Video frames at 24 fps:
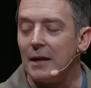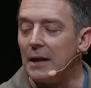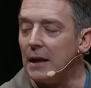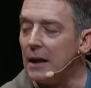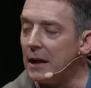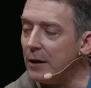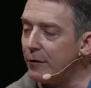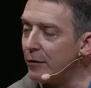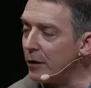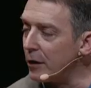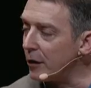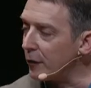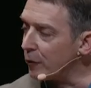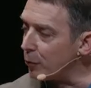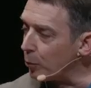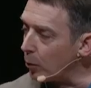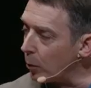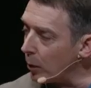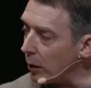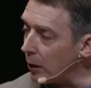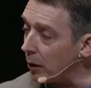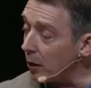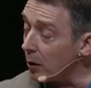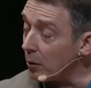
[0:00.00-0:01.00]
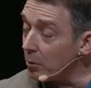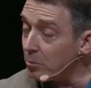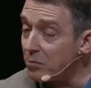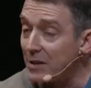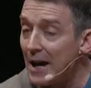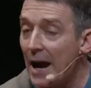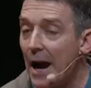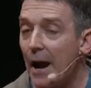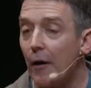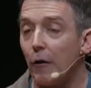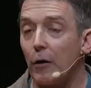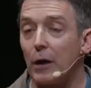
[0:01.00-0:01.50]
Even if we're
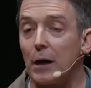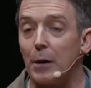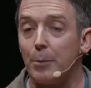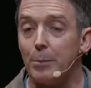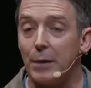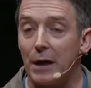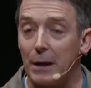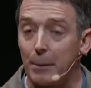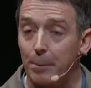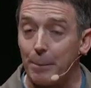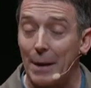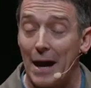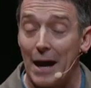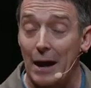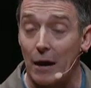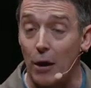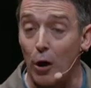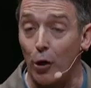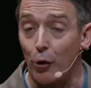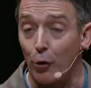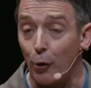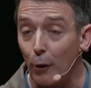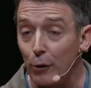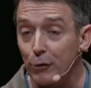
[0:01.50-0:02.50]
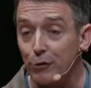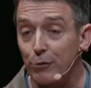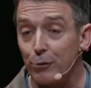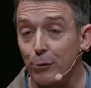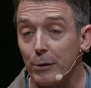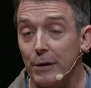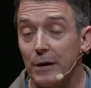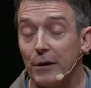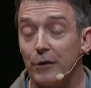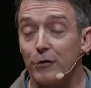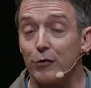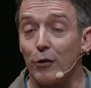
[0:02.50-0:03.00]
carrying a big bag of
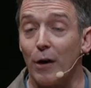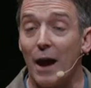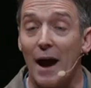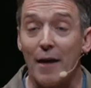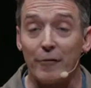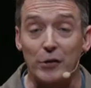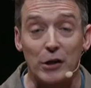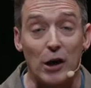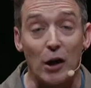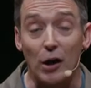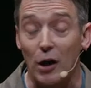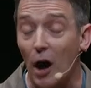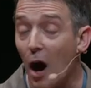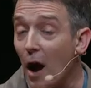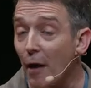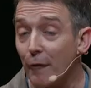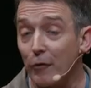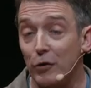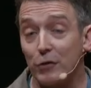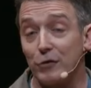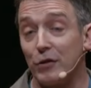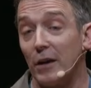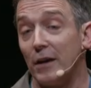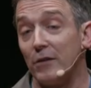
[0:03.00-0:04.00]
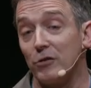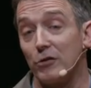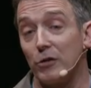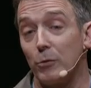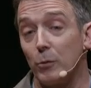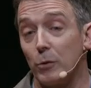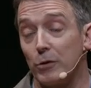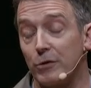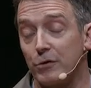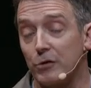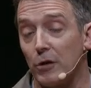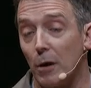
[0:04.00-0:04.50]
groceries or having a
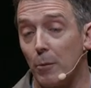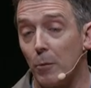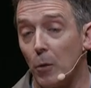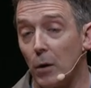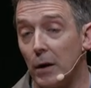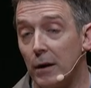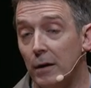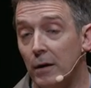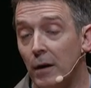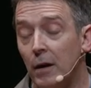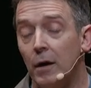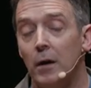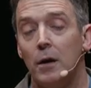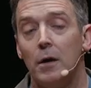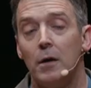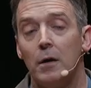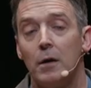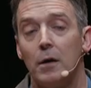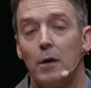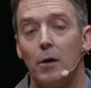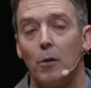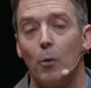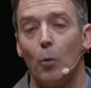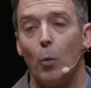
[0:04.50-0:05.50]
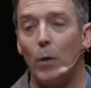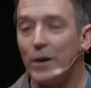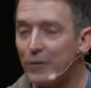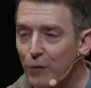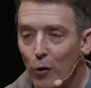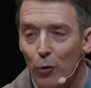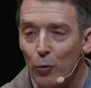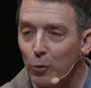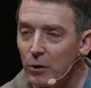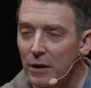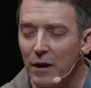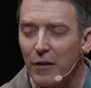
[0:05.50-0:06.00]
conversation with someone, we
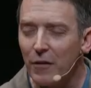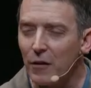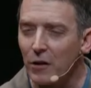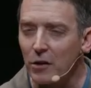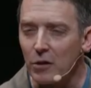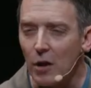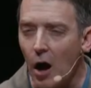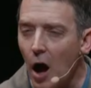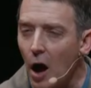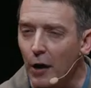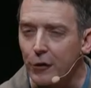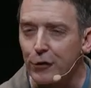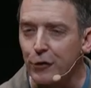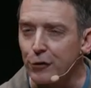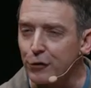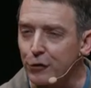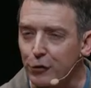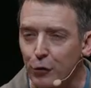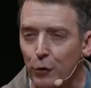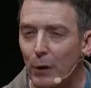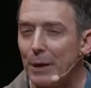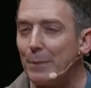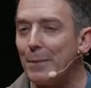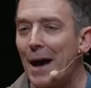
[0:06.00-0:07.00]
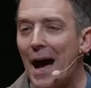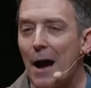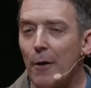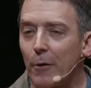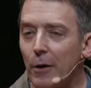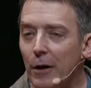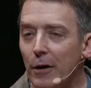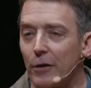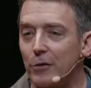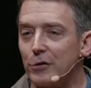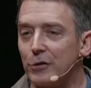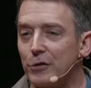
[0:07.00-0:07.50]
don't need the lock to scream
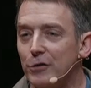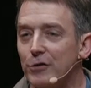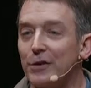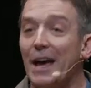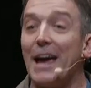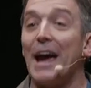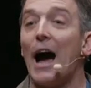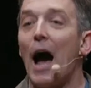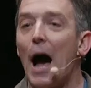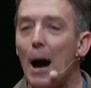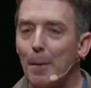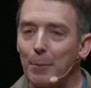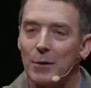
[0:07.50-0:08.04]
out at us and say,